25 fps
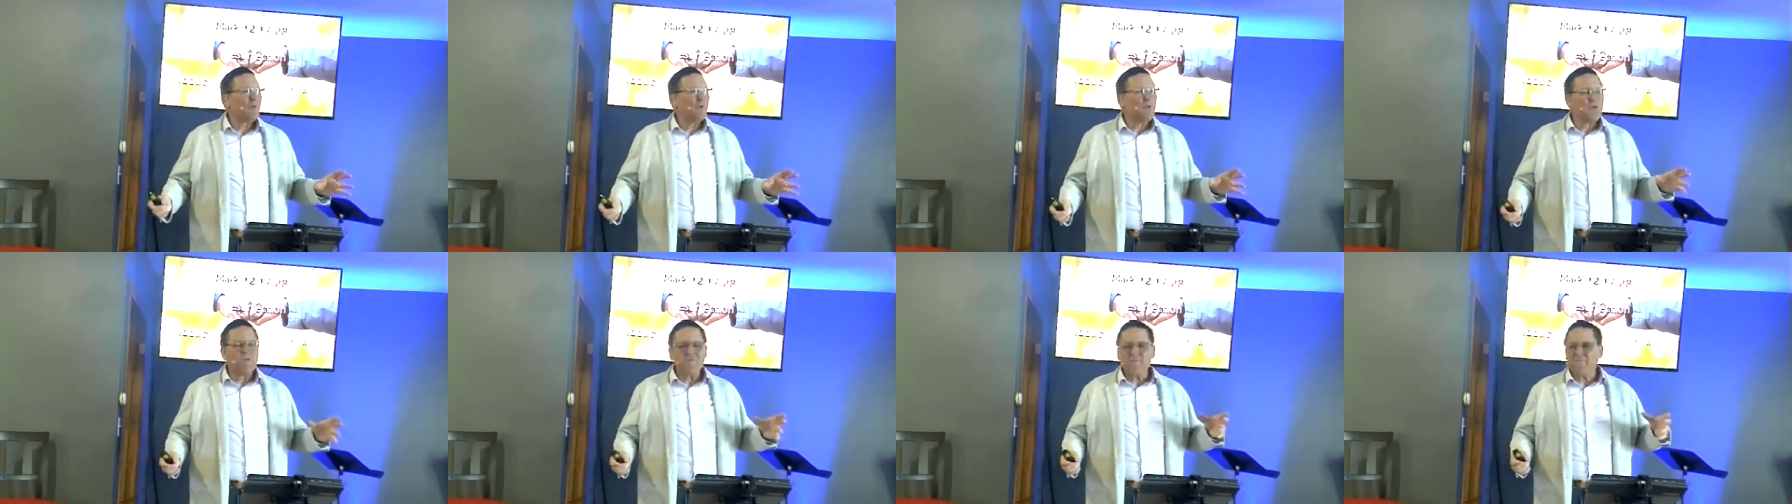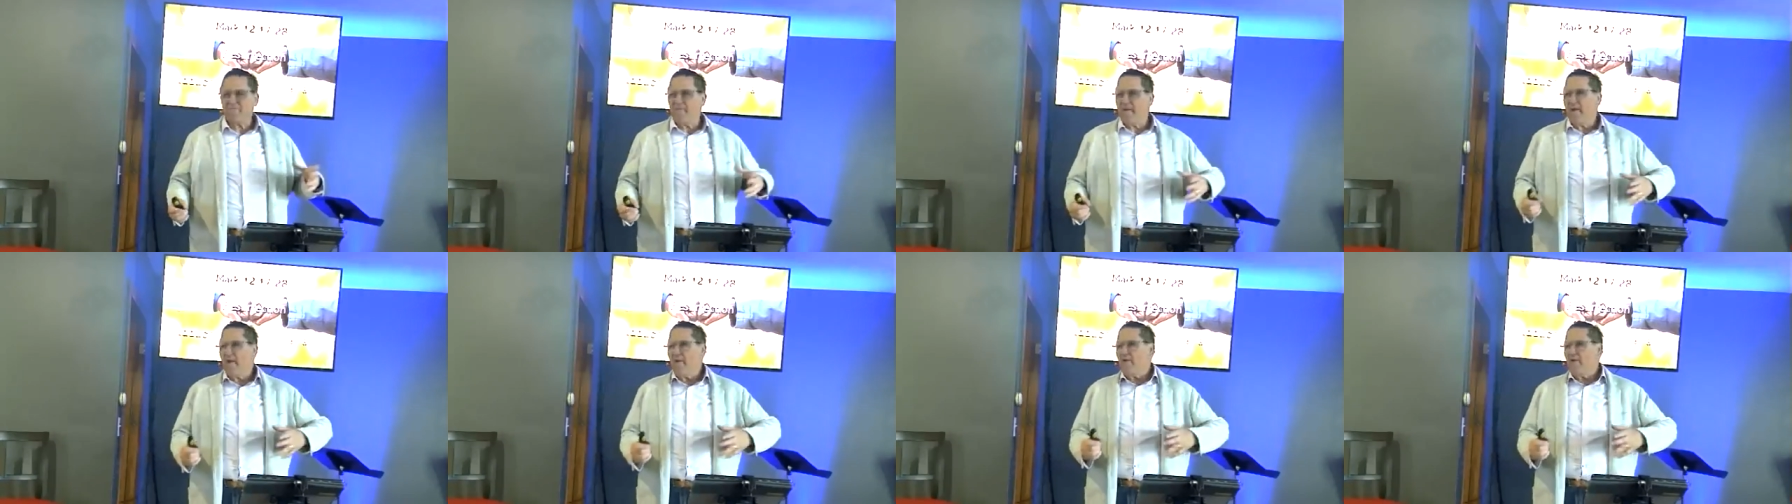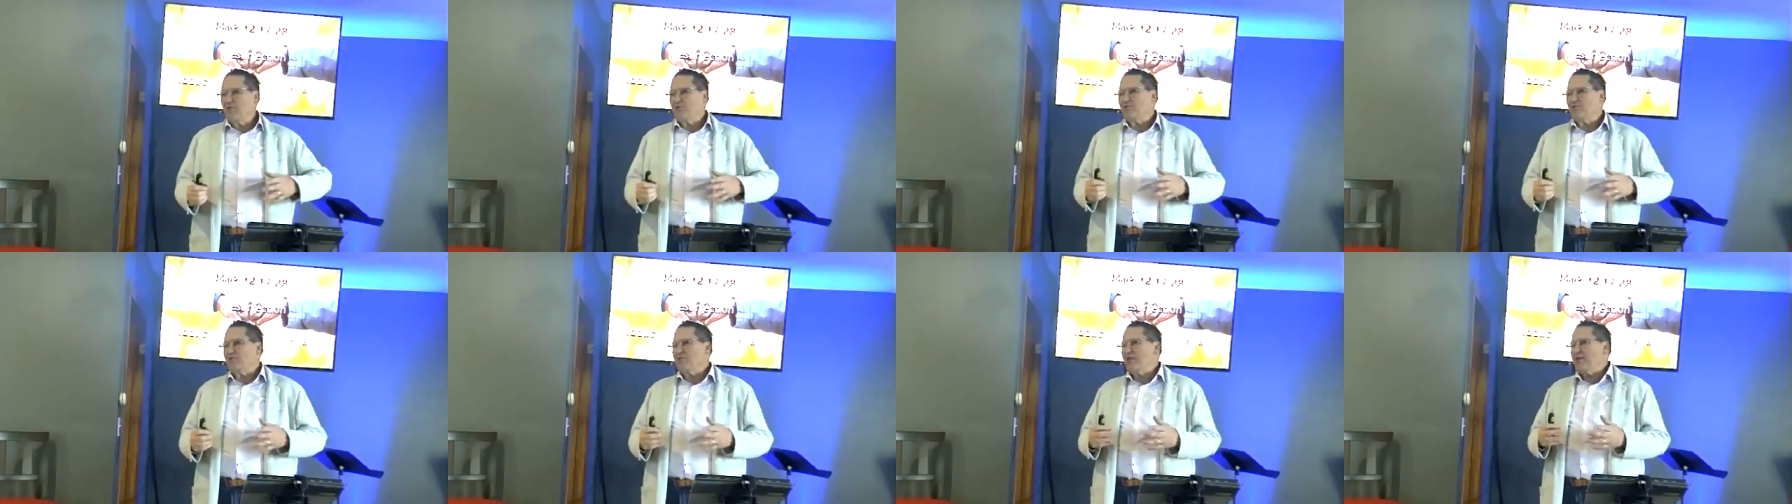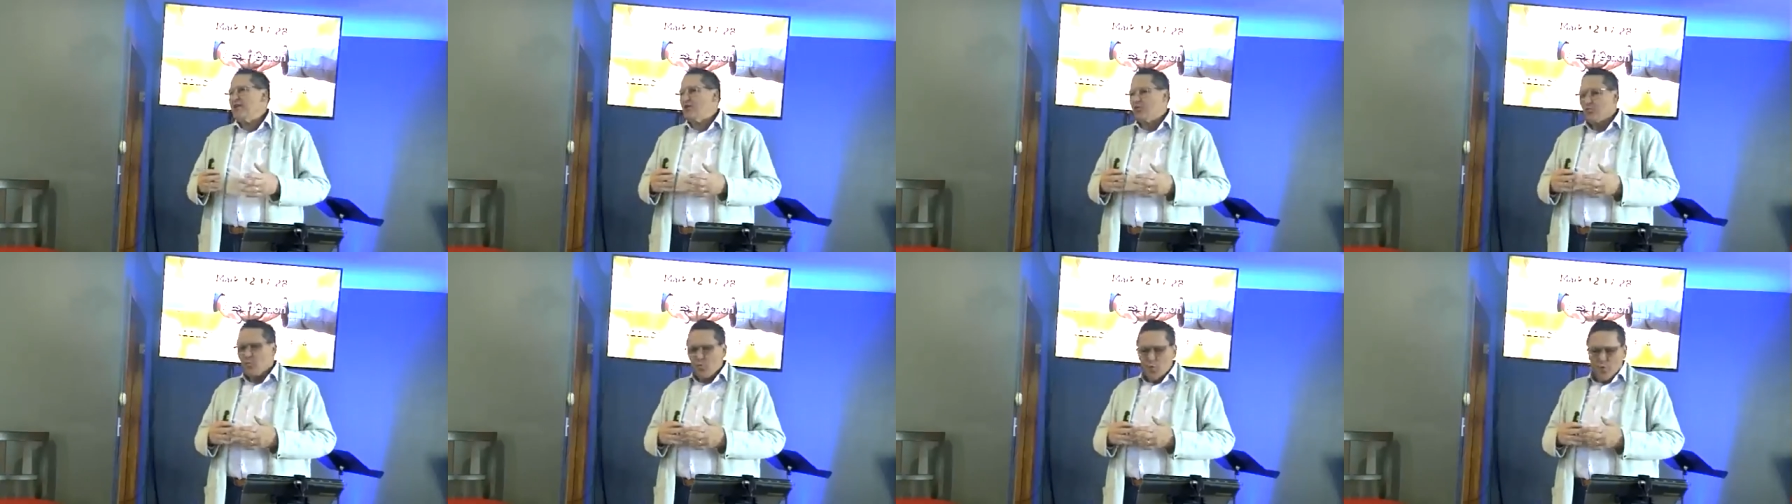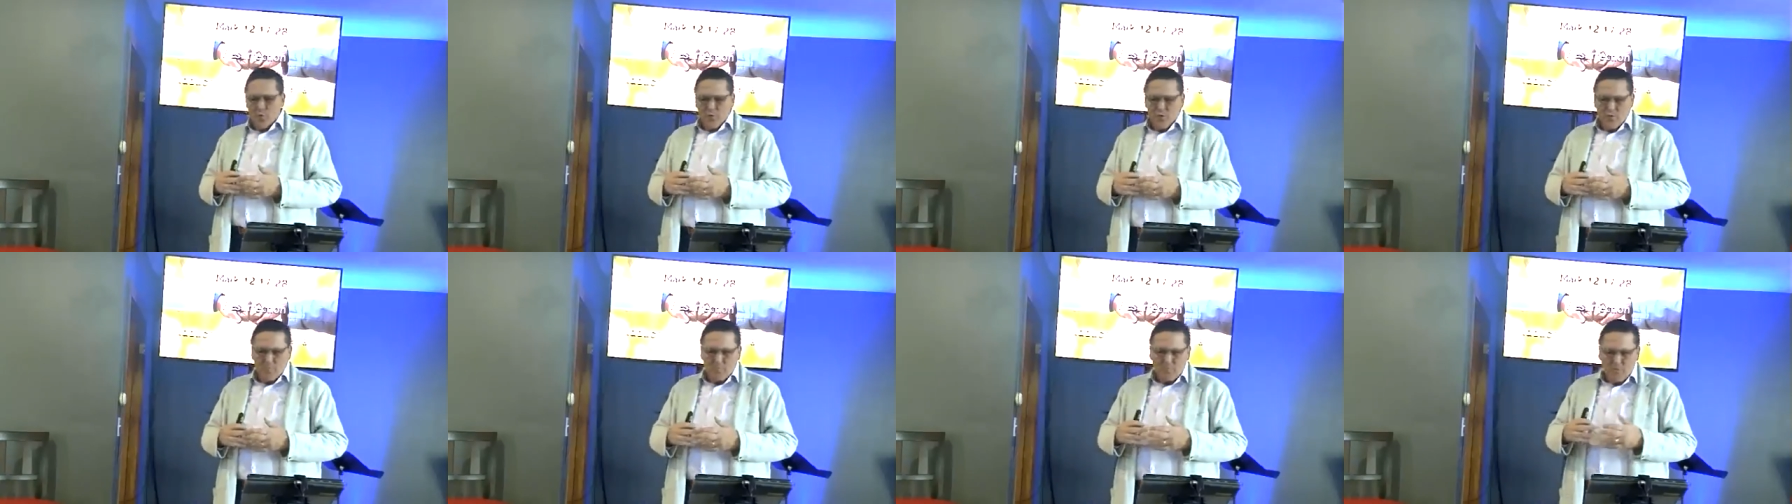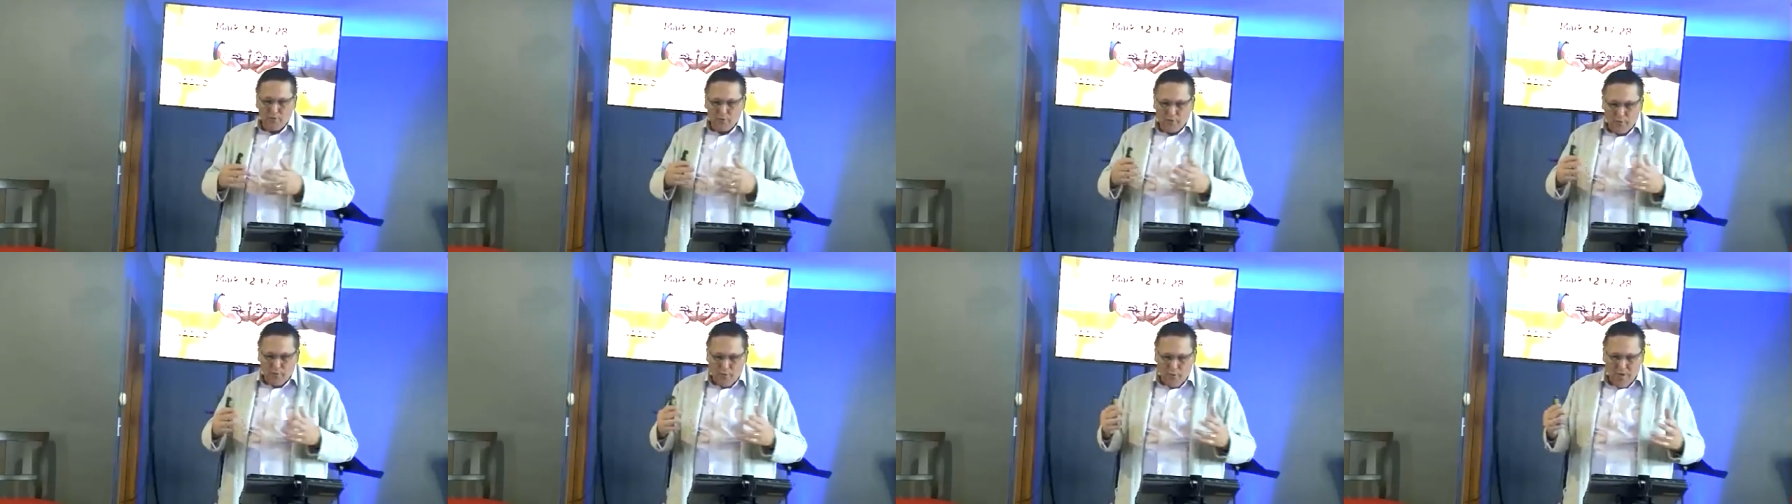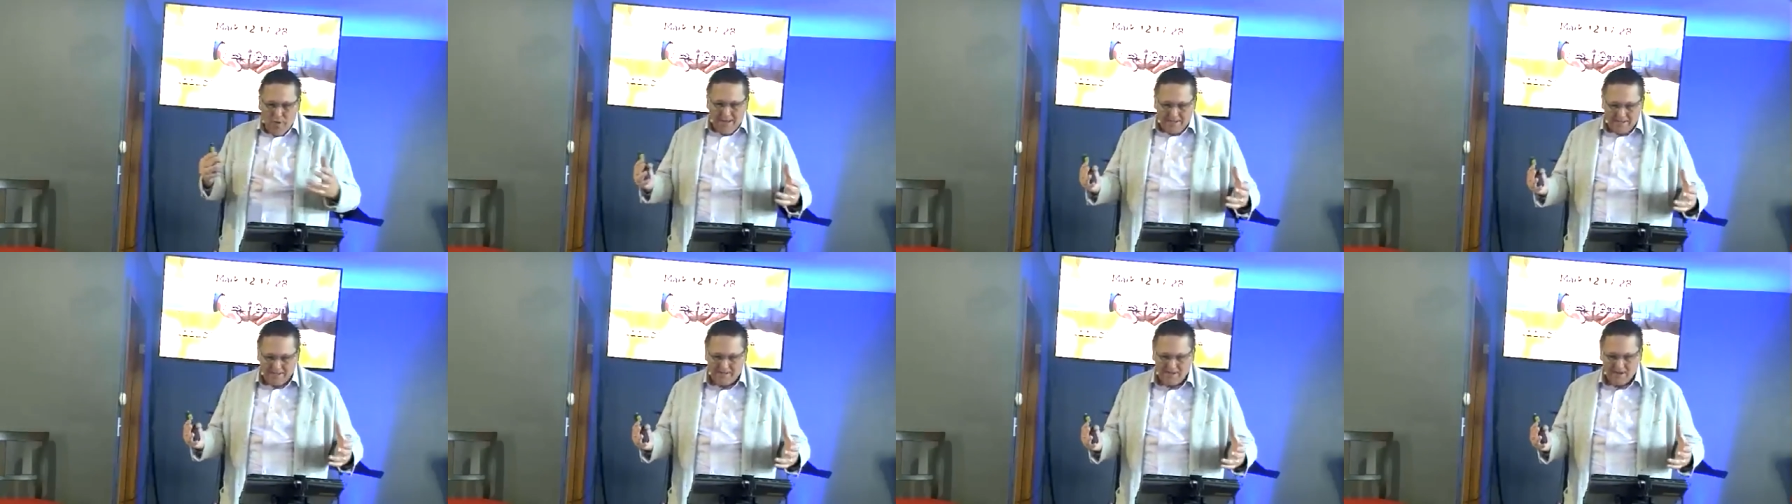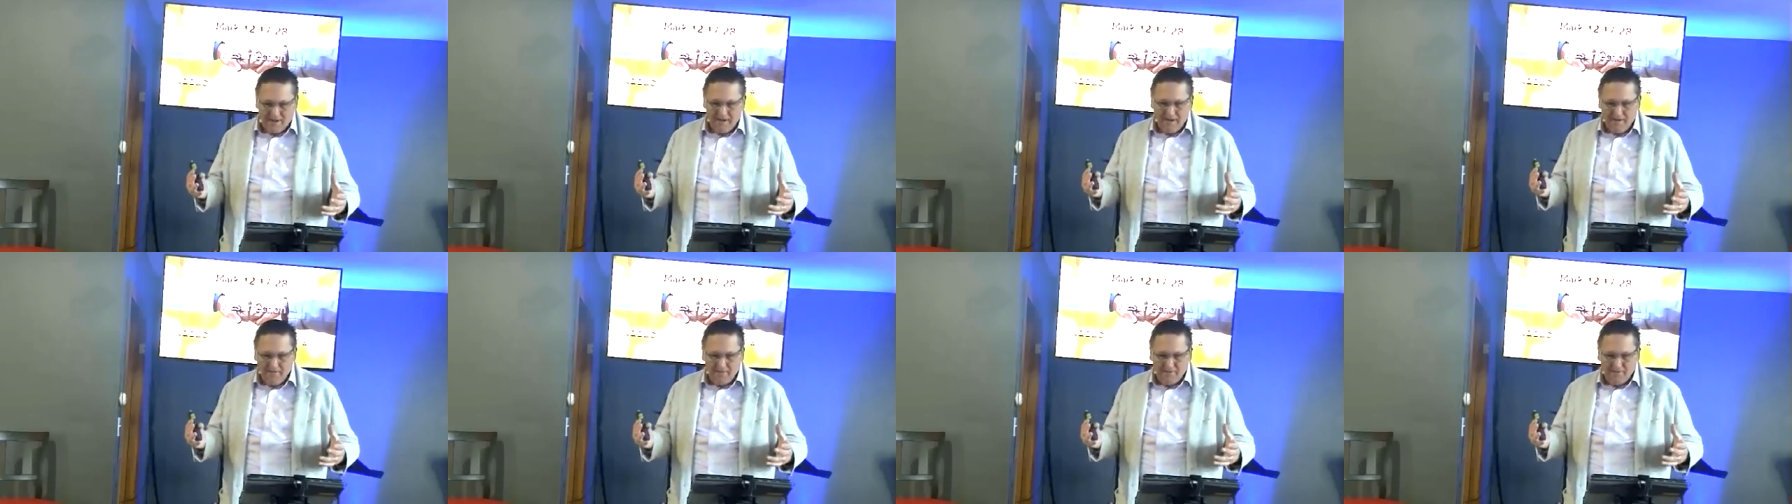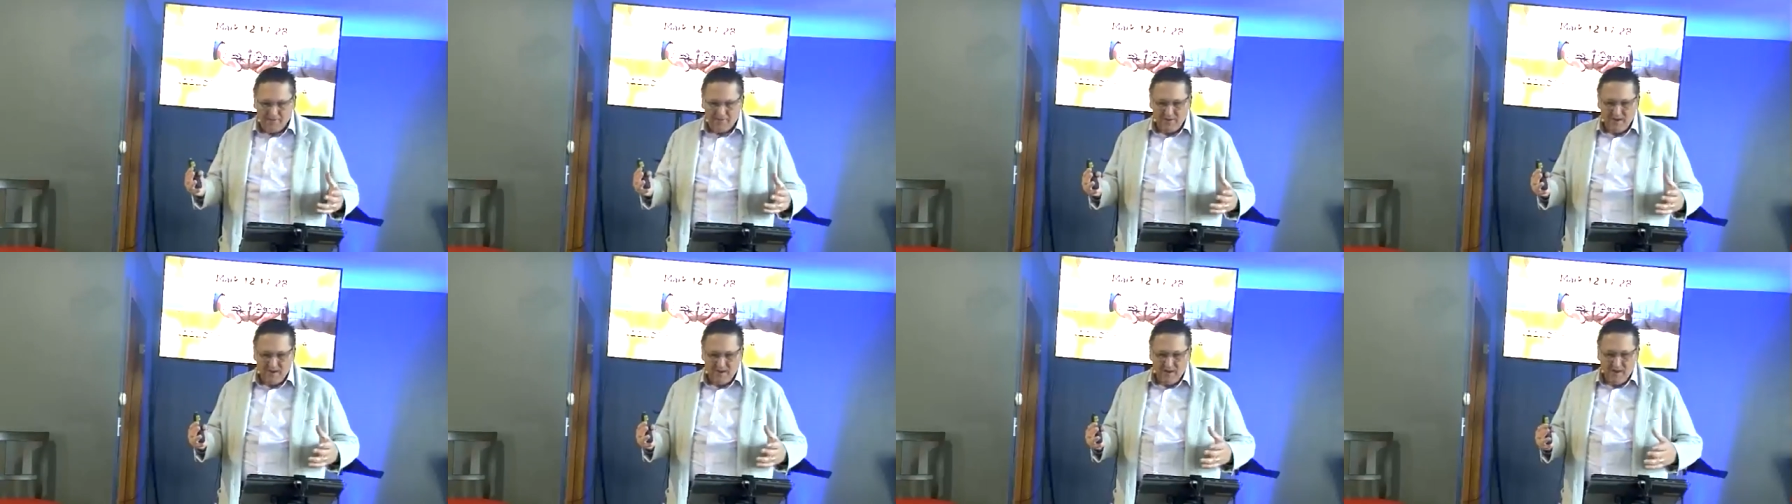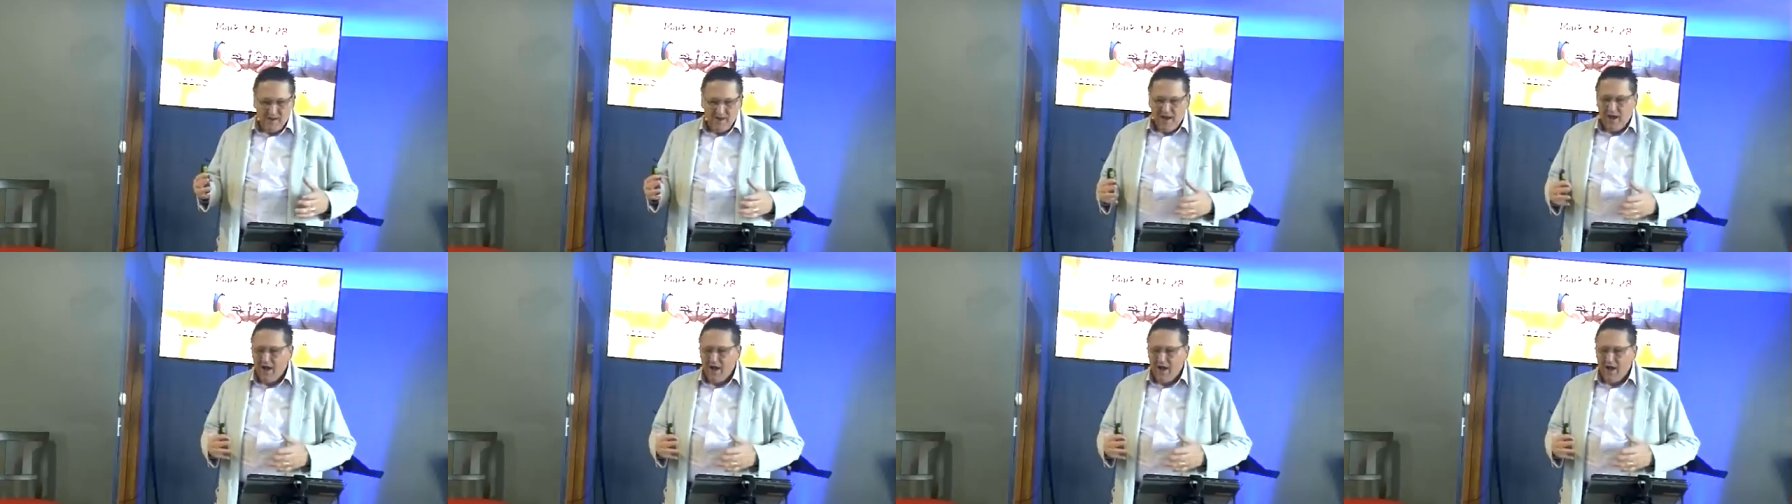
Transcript: where the Pharisees were the progressives